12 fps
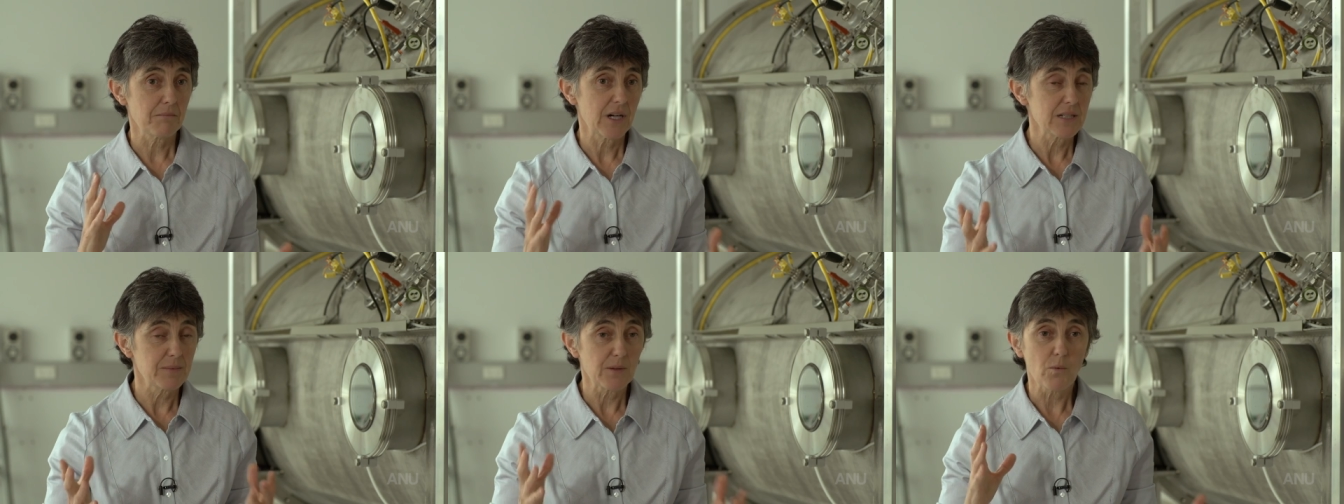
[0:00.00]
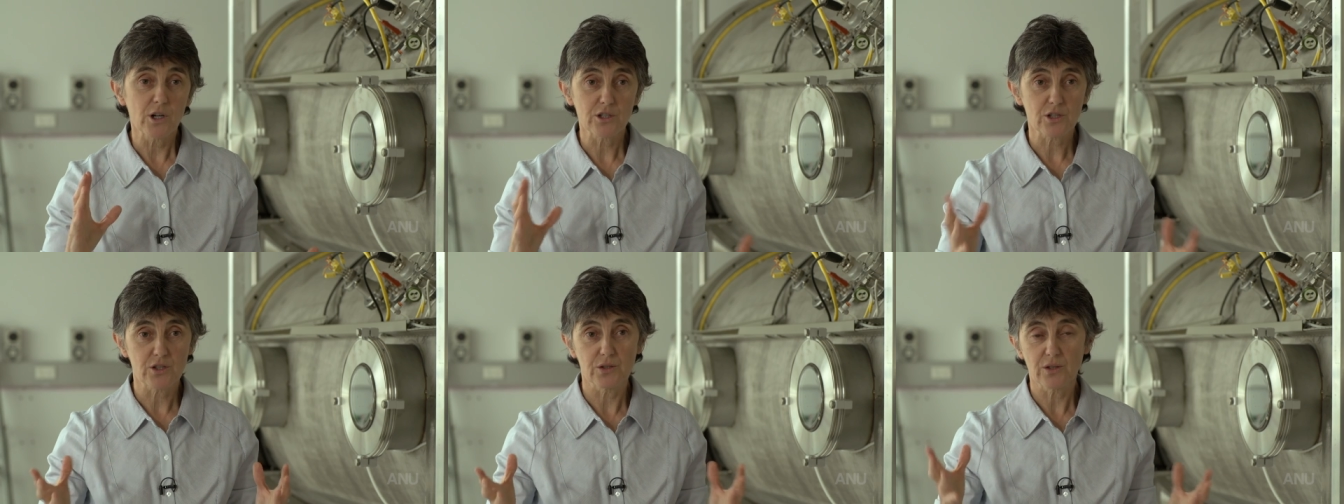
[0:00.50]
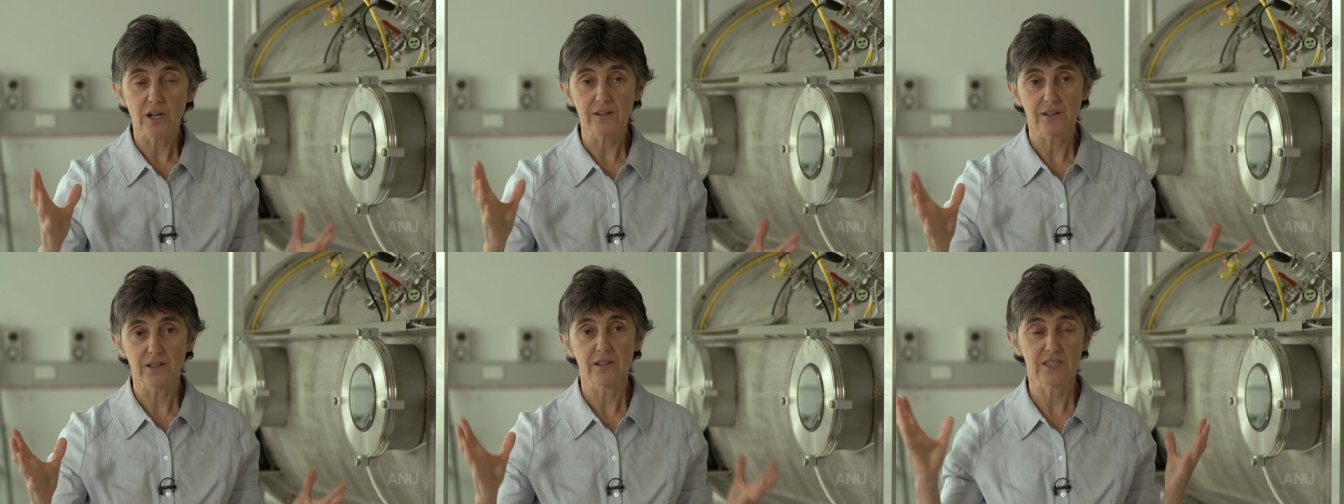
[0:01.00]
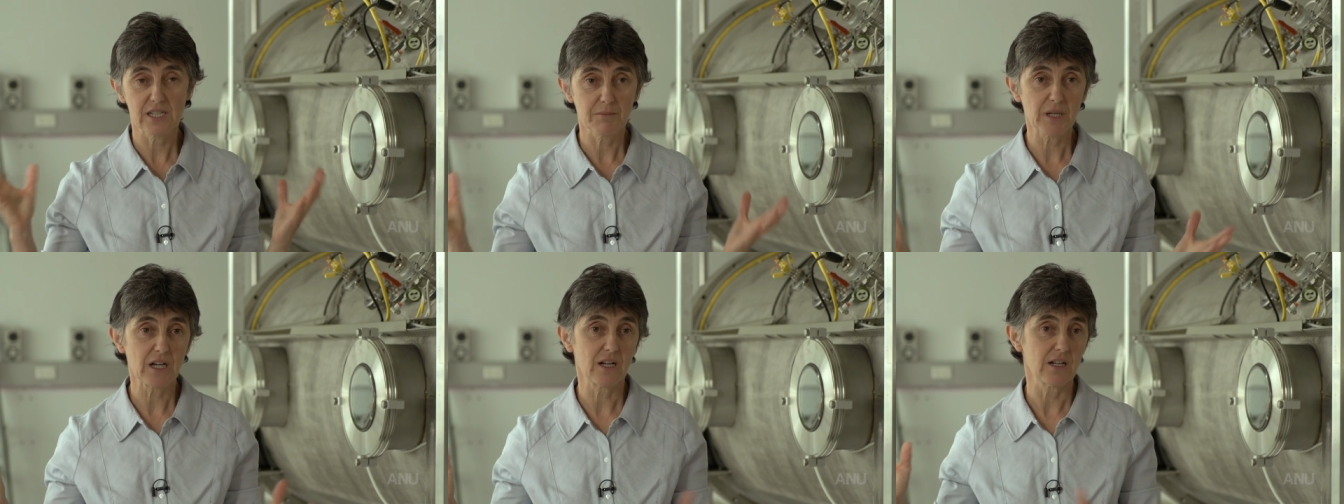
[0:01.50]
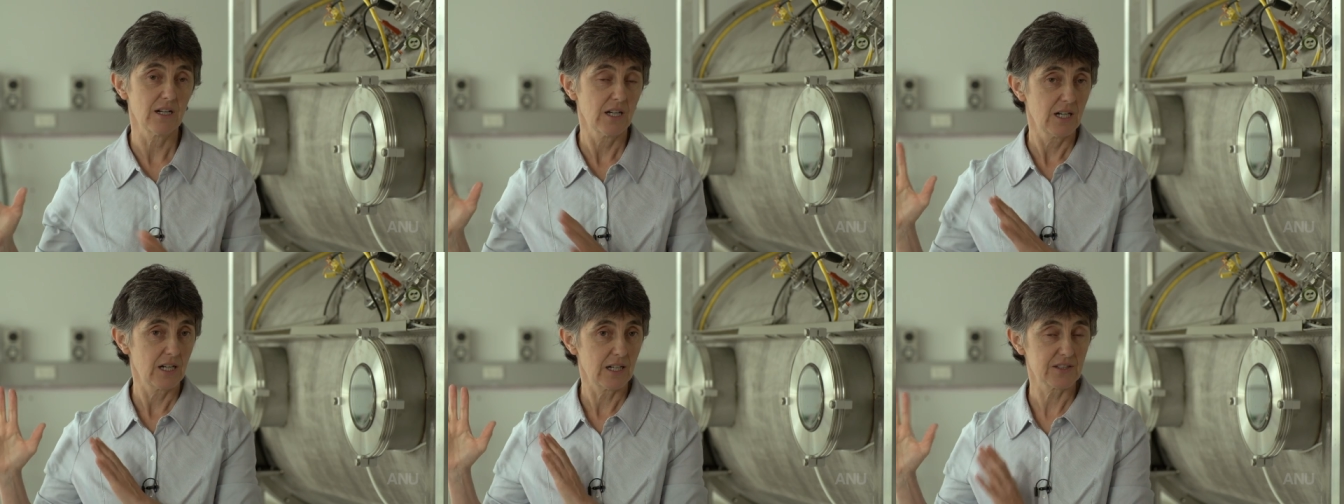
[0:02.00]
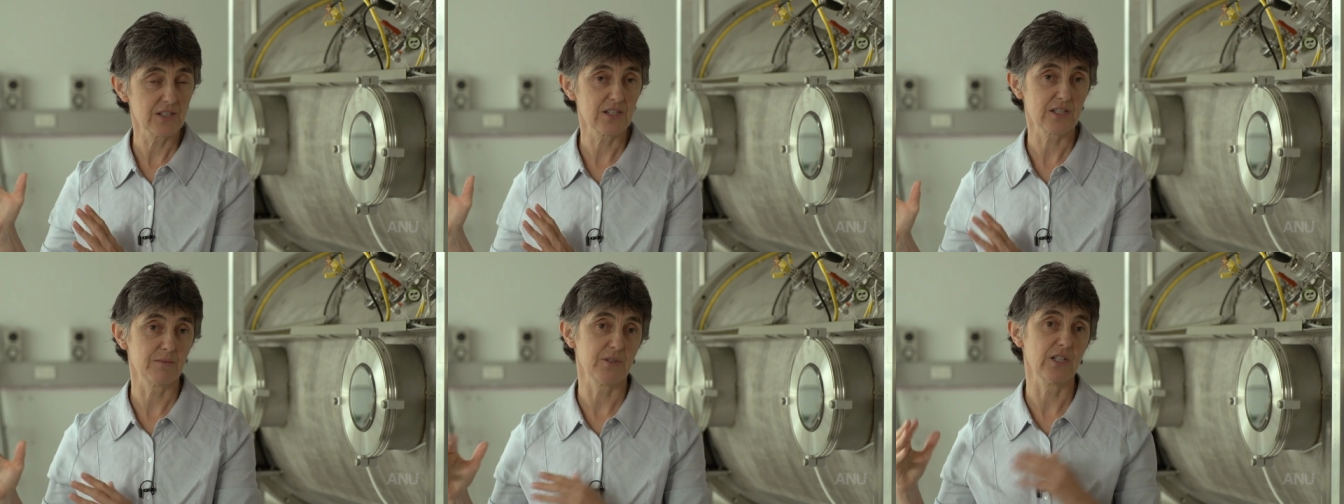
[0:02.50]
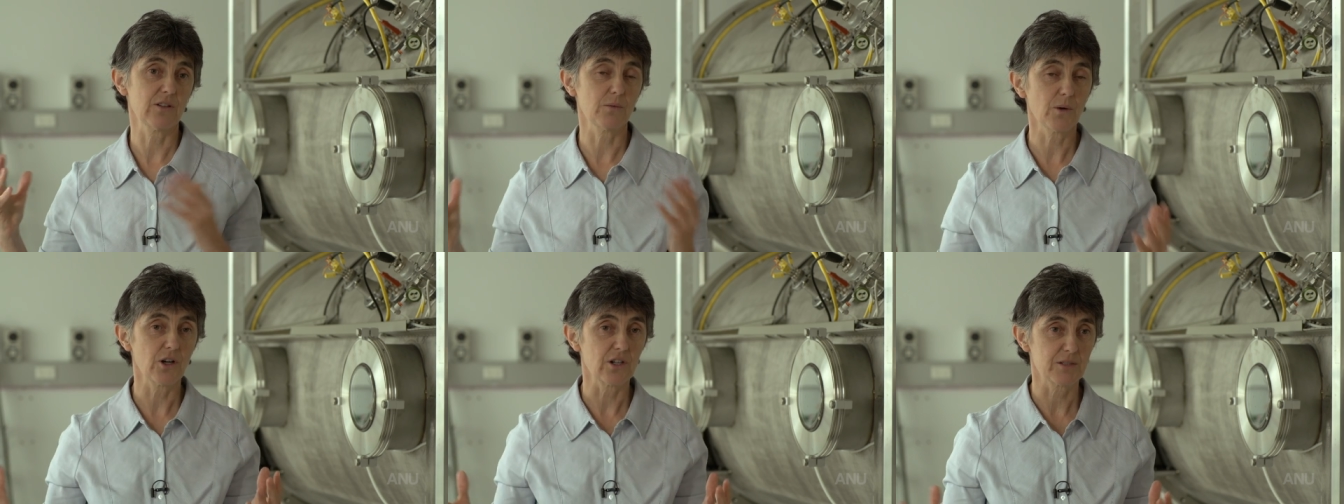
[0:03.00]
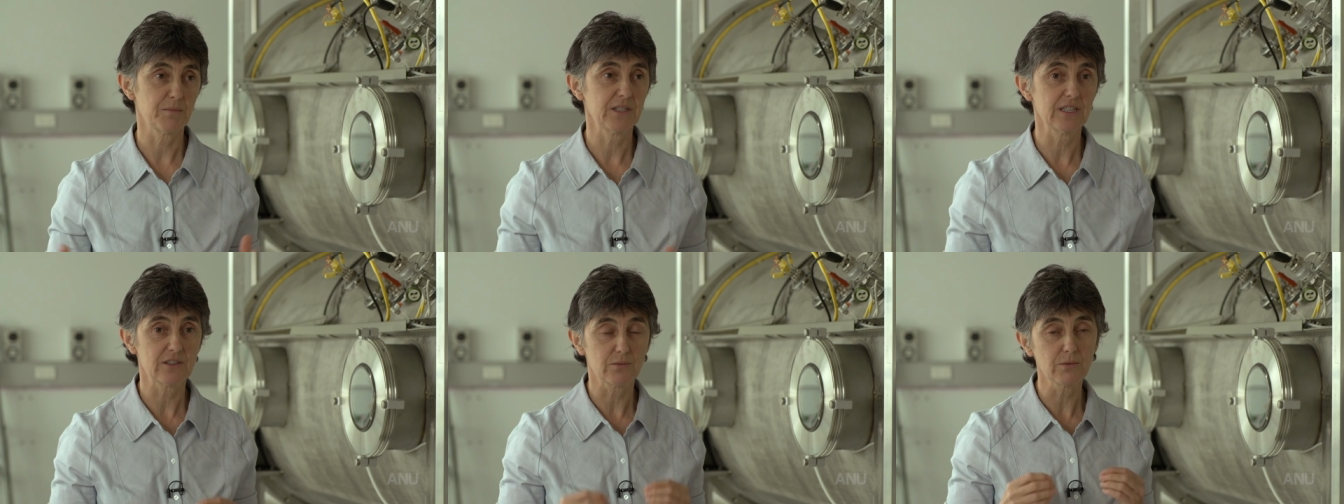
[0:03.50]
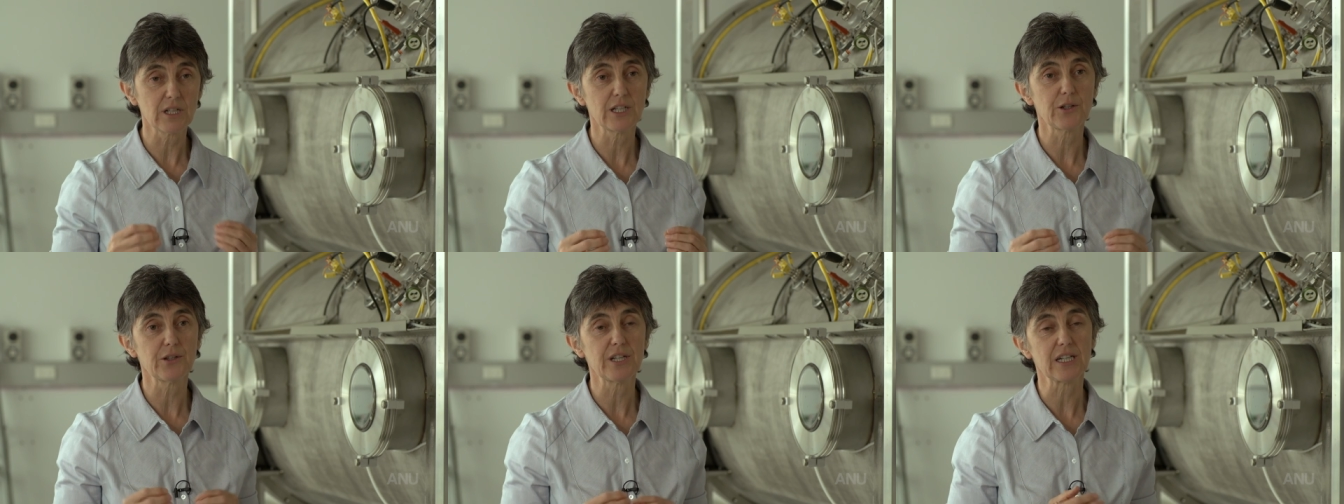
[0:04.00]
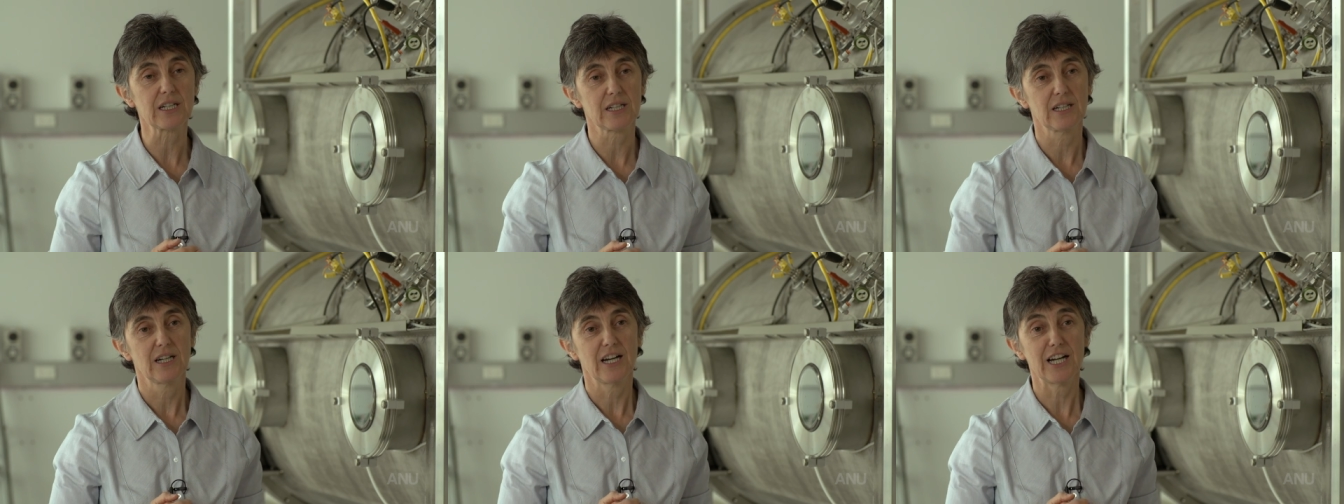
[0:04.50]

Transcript: might be one or two other similar systems in the world, but it's really unique.